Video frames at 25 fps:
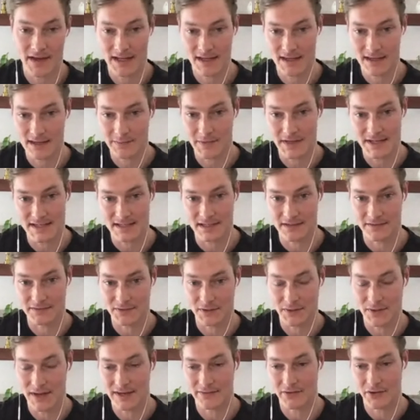and myself
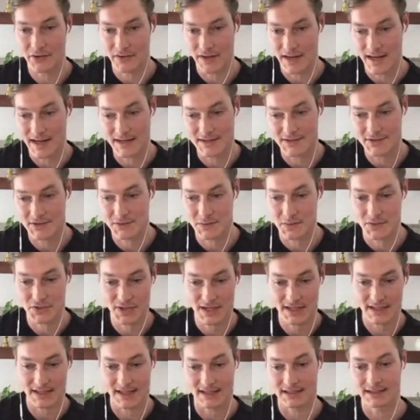don't have all the answers, we
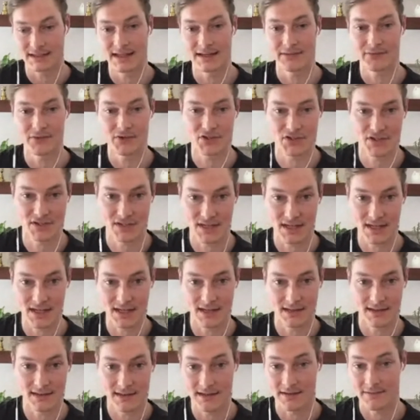try to like leverage
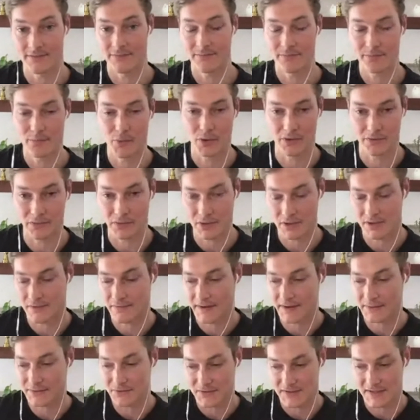the portfolio
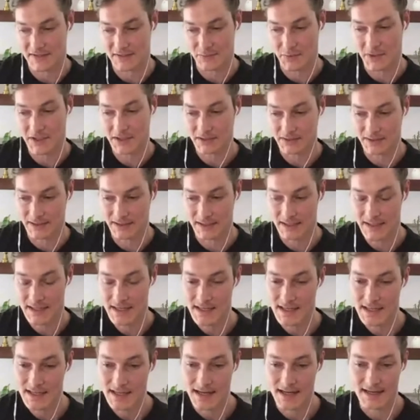founders as well. And
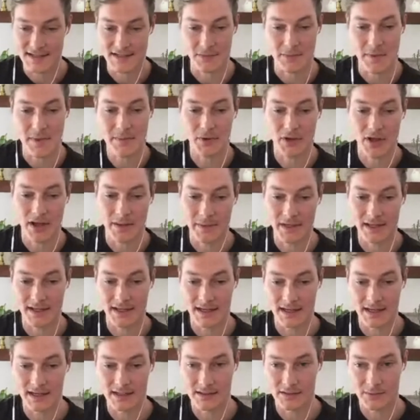so people come in
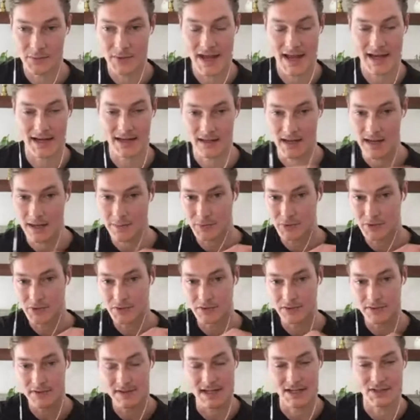there. We had a
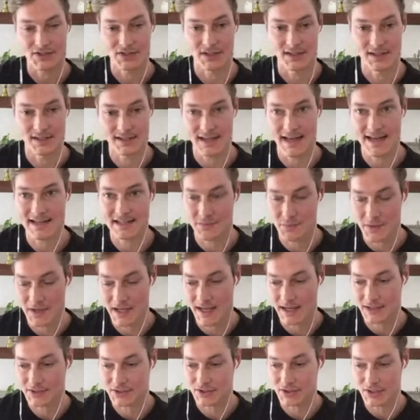couple sessions last week
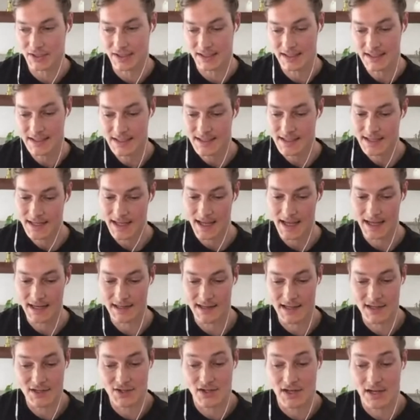actually, and
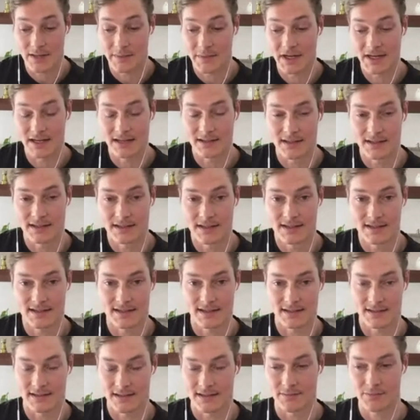they just come in and it's
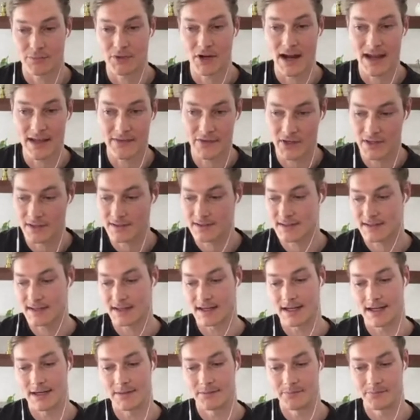a private,
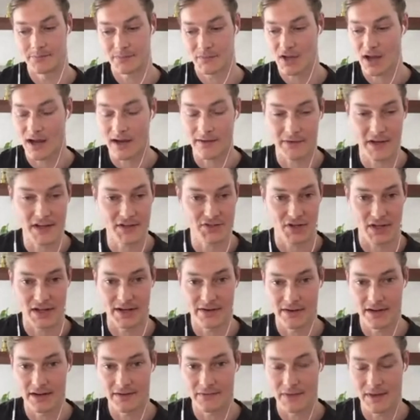confidential
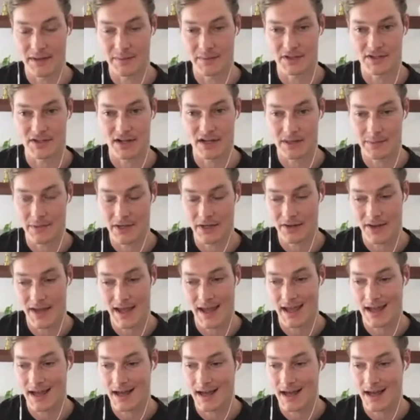area for them to talk about, hey,